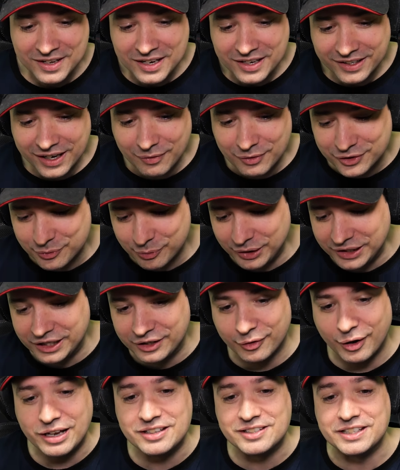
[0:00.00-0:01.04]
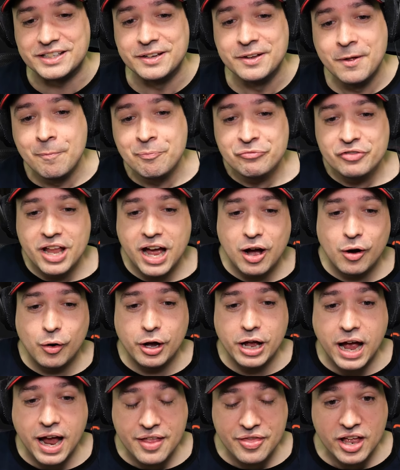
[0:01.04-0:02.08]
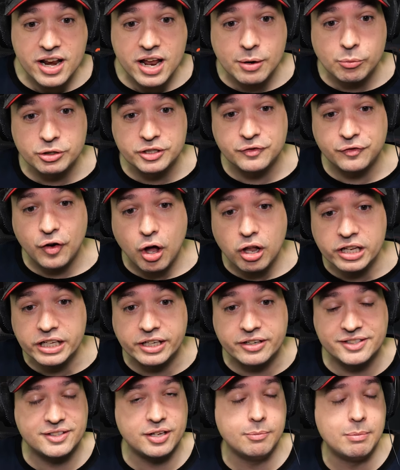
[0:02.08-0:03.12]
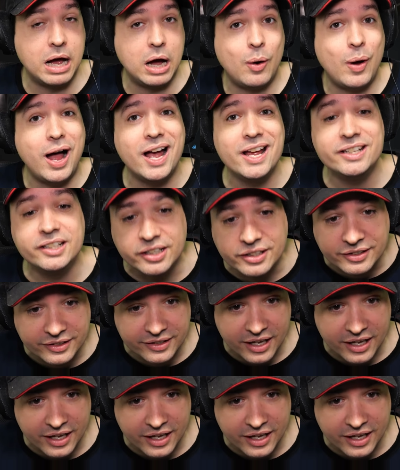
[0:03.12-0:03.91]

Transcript: that was really crazy. Now, and then I was falling because somehow I didn't